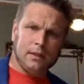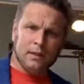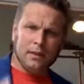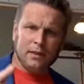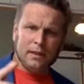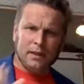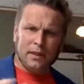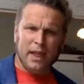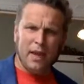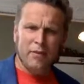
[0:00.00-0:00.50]
You
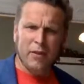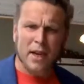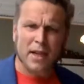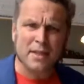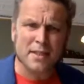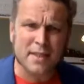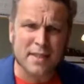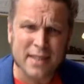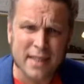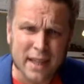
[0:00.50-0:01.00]
ever get
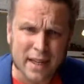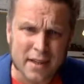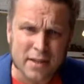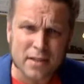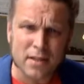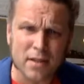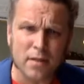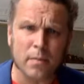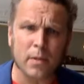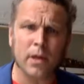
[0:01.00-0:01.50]
sick of
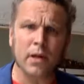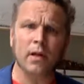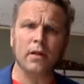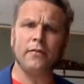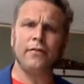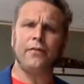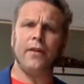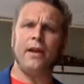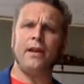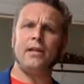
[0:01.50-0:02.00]
someone on
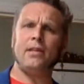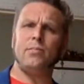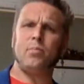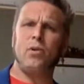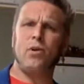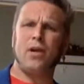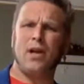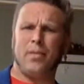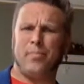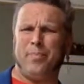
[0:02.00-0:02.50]
Facebook, a
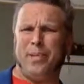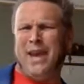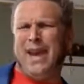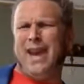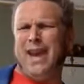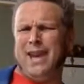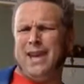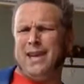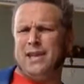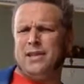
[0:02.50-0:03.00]

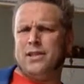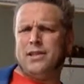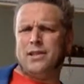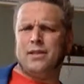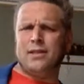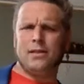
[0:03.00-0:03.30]
page?